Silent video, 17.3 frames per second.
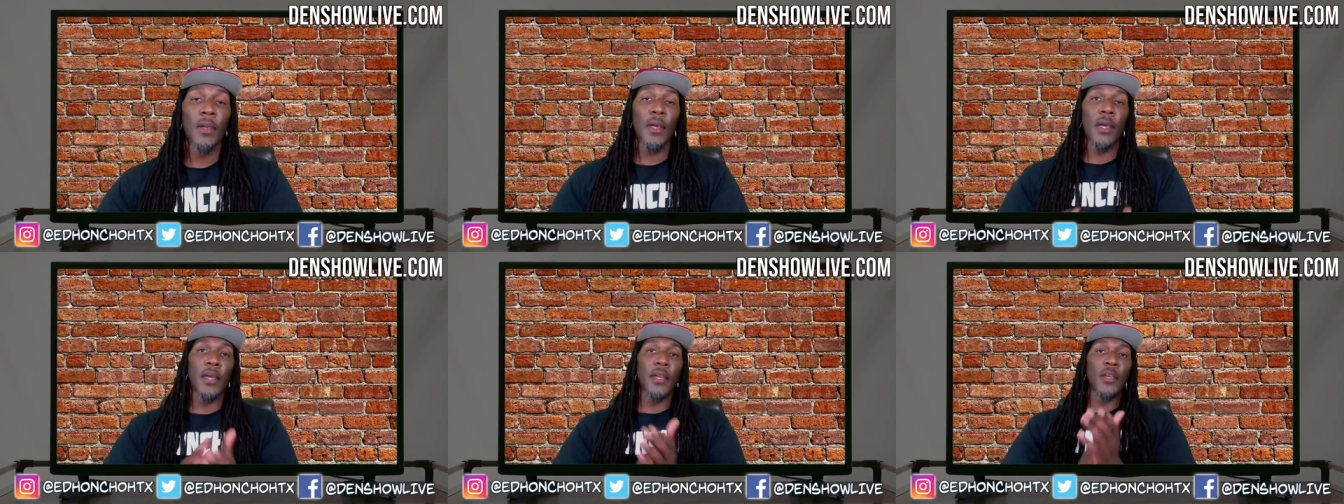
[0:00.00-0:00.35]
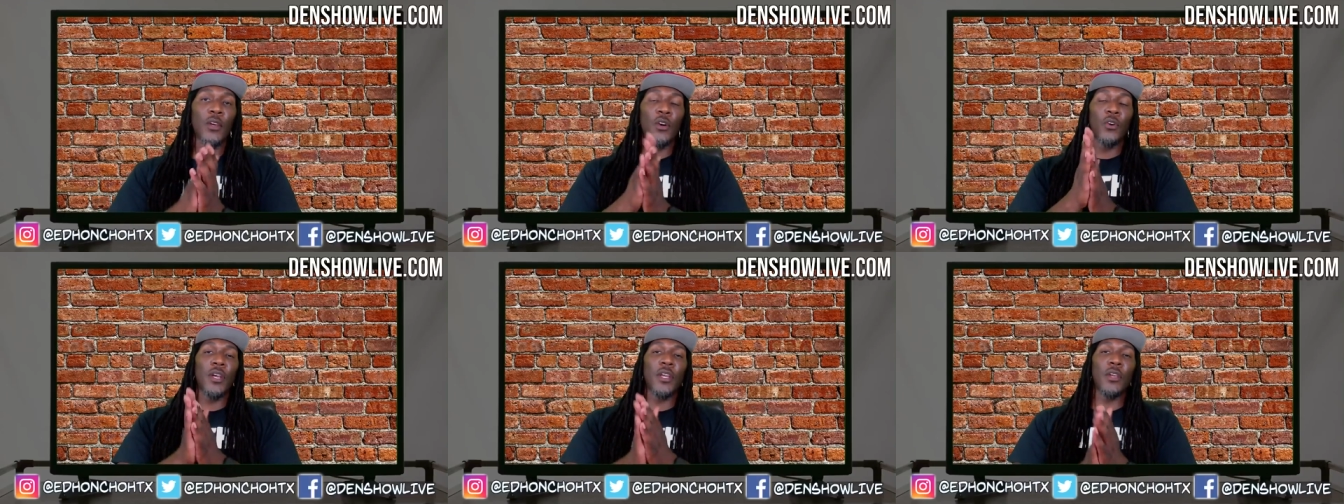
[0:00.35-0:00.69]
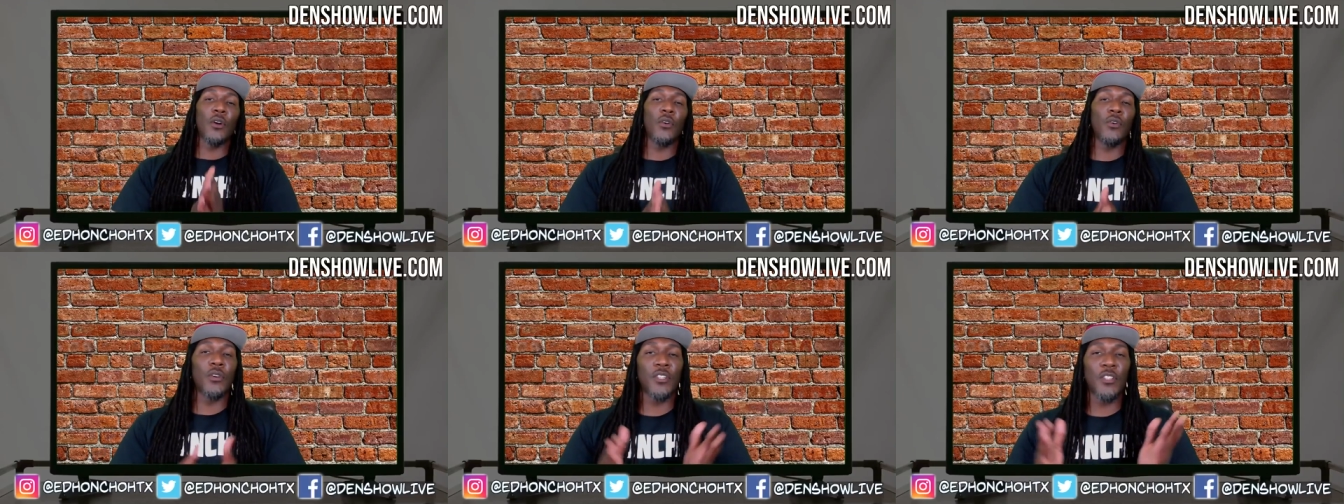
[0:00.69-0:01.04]
Hey yo, hey
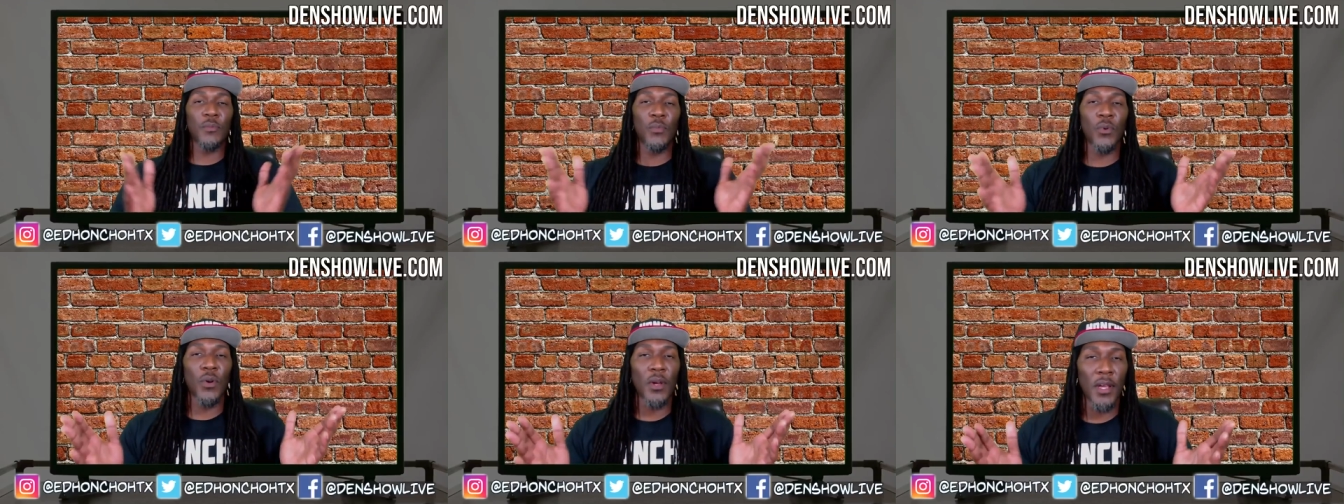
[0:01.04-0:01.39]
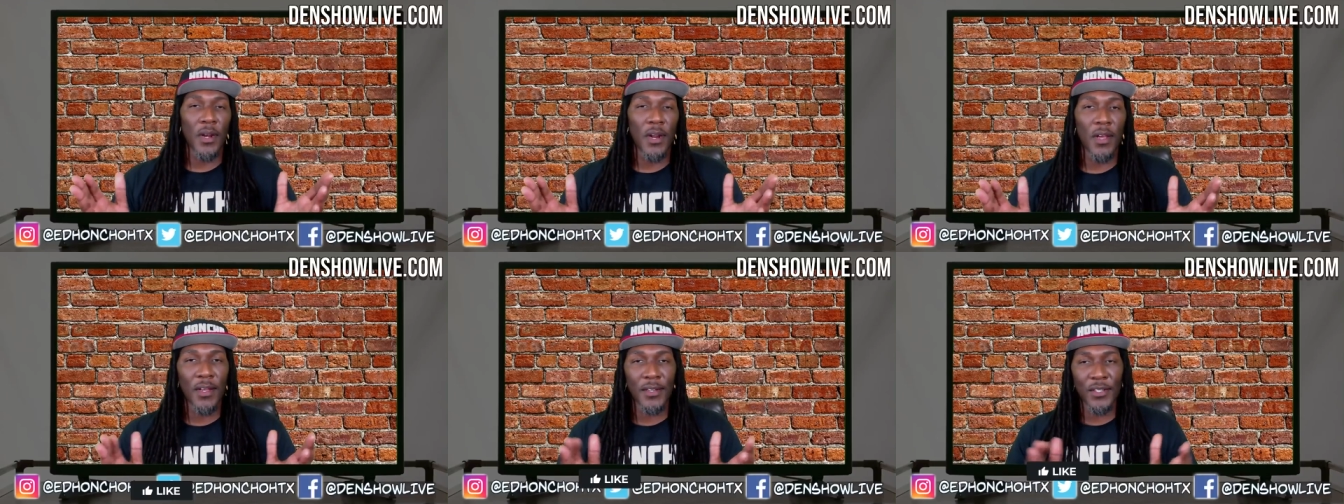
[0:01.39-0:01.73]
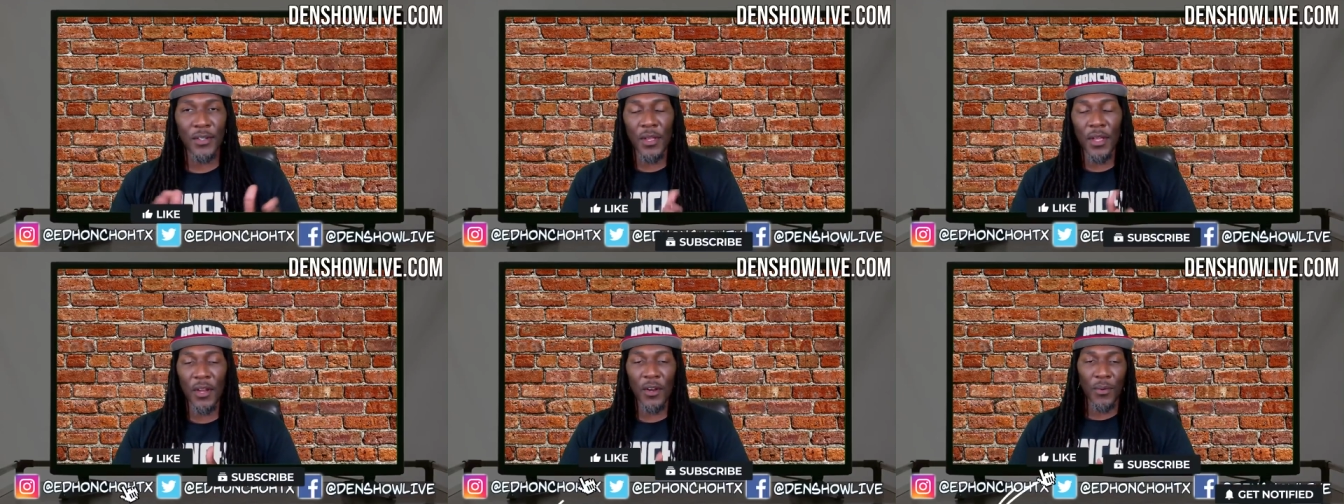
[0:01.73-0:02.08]
yo, it's your boy Ed
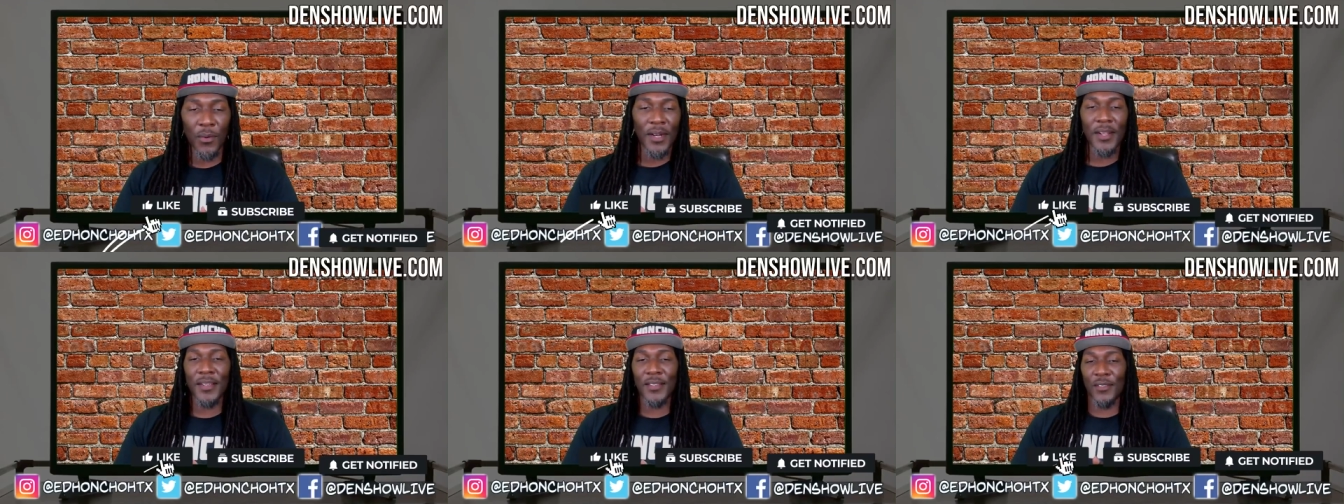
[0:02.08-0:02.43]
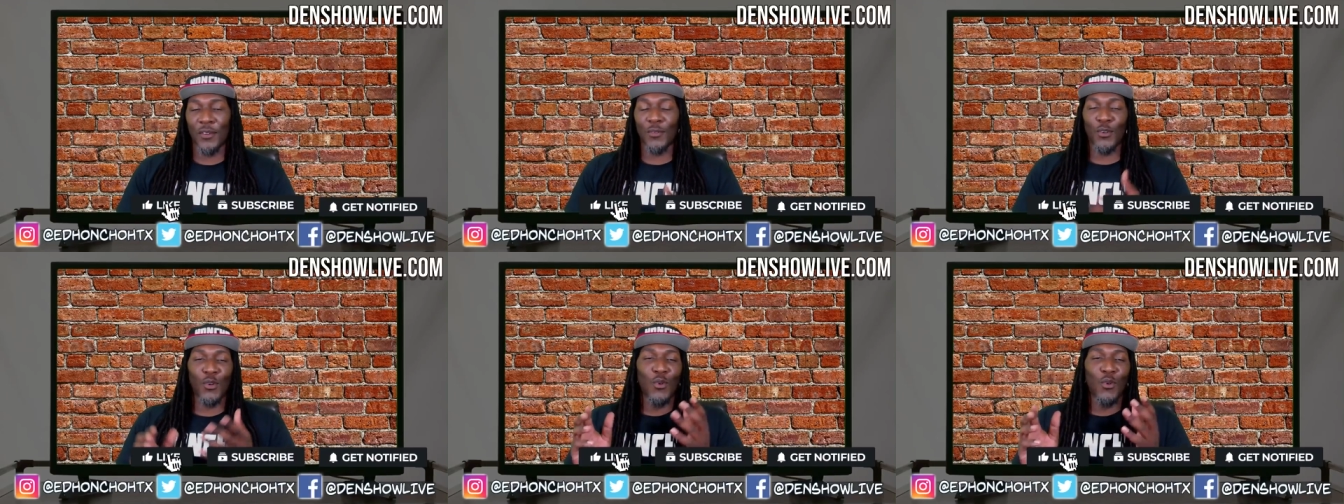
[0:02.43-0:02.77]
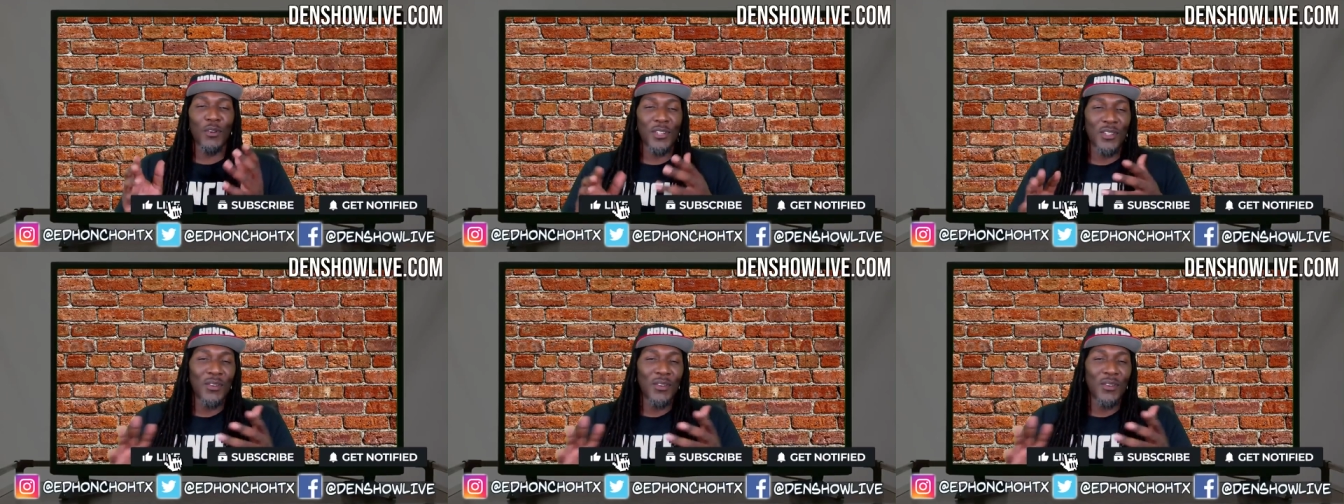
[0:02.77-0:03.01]
Honcho. Y'all know what it is on the records.